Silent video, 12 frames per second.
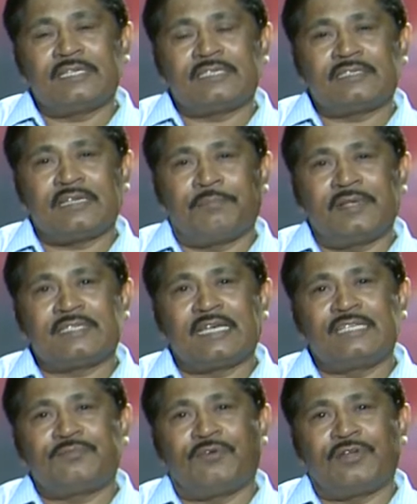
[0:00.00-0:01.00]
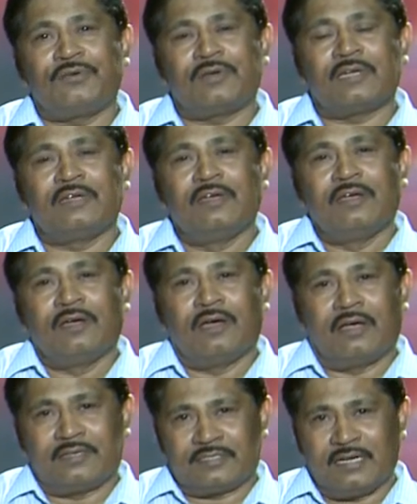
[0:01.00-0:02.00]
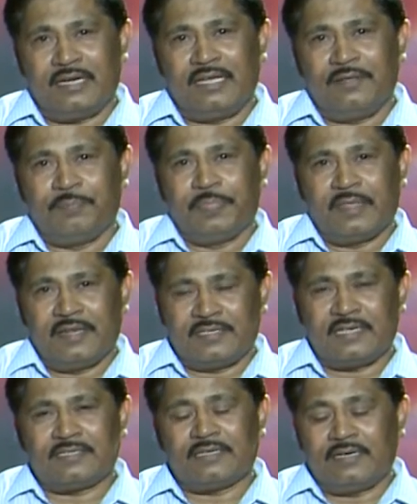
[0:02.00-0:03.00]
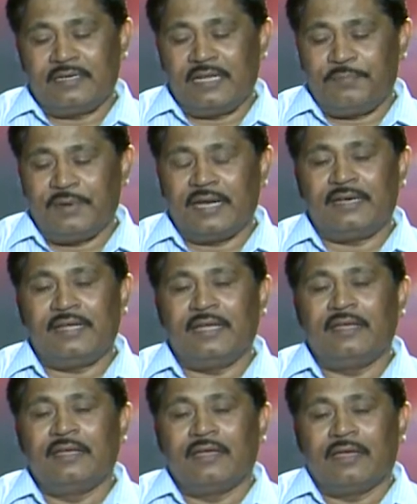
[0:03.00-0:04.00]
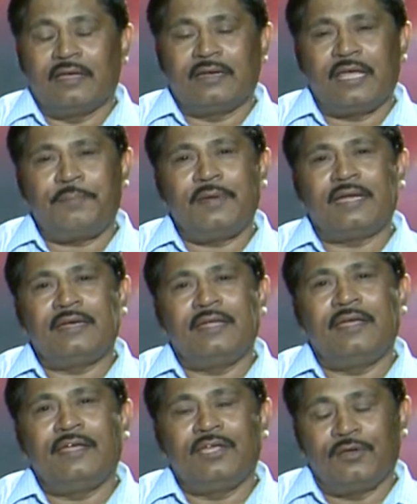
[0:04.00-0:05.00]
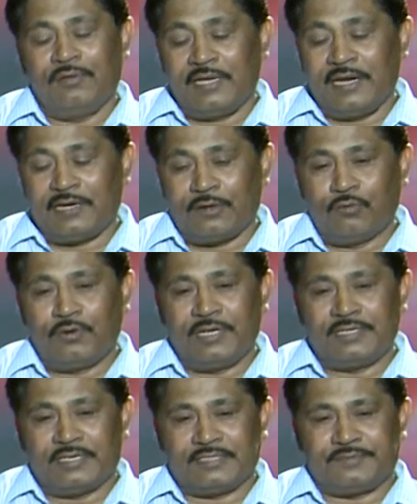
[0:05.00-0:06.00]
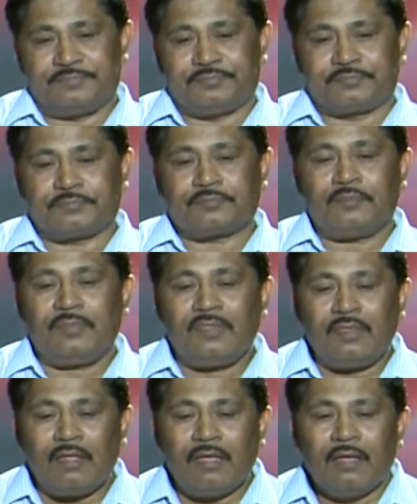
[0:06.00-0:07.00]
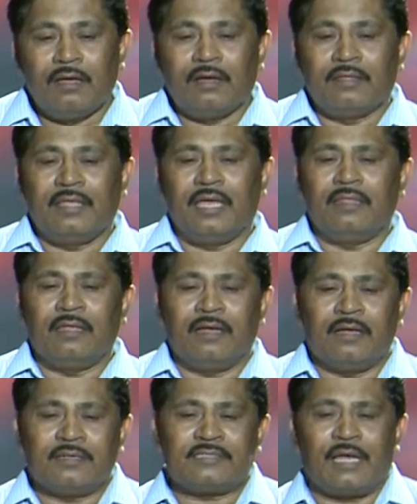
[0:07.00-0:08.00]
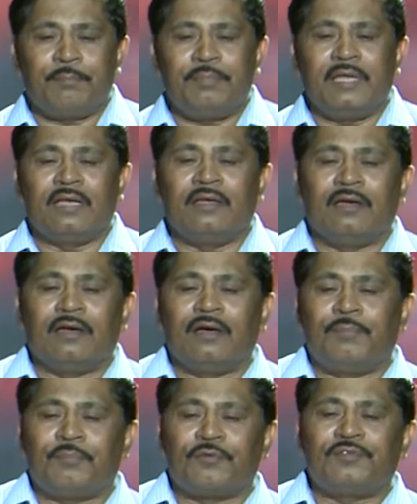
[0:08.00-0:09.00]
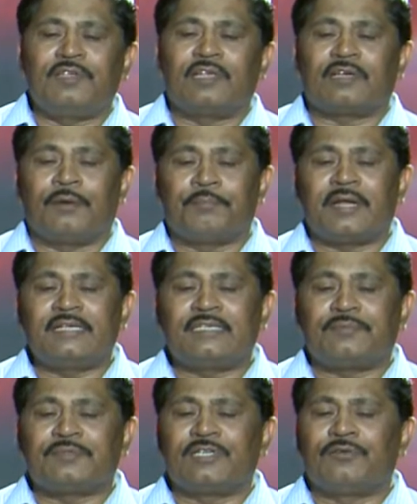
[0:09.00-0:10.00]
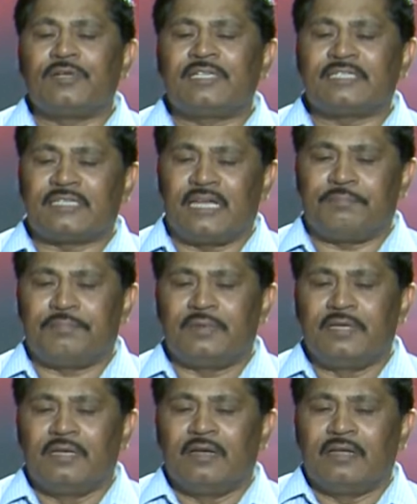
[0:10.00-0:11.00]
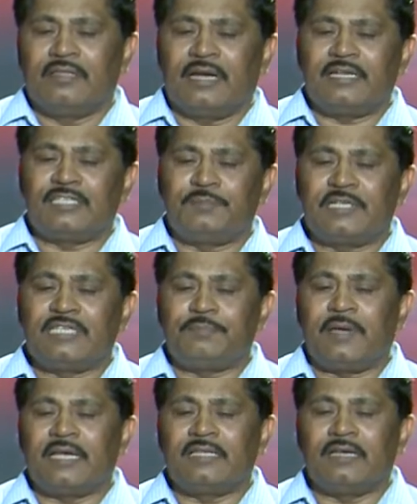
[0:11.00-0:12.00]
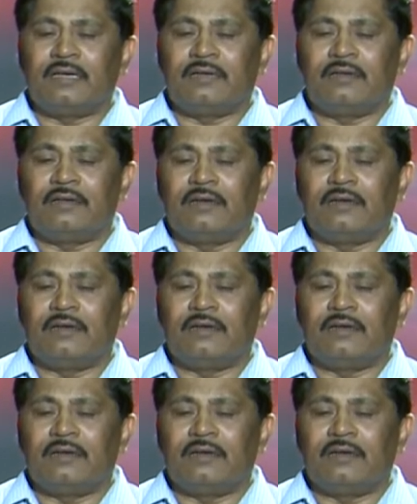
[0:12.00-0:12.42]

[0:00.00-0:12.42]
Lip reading: sample size for your research study, definitely you will get a good results. Then sampling process comprises of several steps, that is specifying the